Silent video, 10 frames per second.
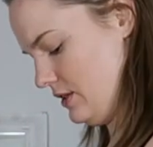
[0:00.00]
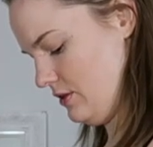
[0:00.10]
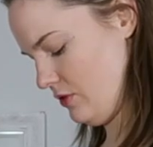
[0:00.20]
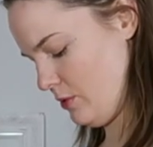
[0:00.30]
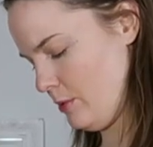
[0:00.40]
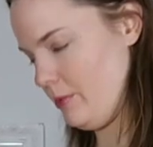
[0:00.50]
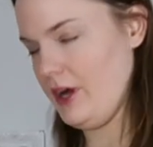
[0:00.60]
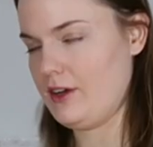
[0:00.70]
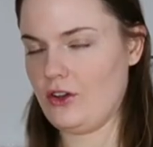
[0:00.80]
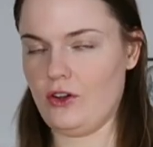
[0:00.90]
is from a
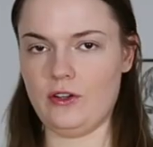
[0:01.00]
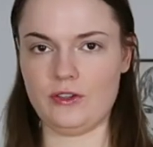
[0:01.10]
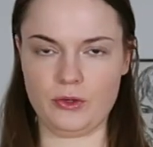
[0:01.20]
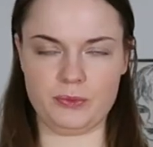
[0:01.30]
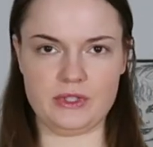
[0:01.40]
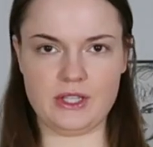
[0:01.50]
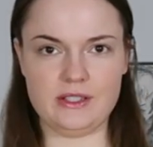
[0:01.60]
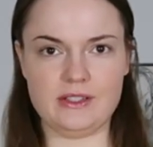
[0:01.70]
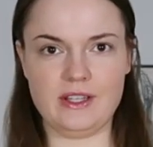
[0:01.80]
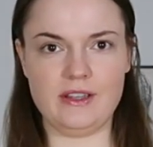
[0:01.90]
brand called
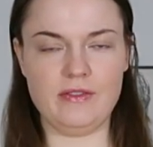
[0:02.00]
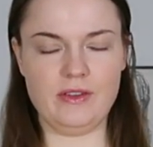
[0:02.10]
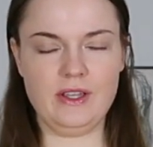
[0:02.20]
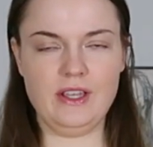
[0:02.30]
Obsessive.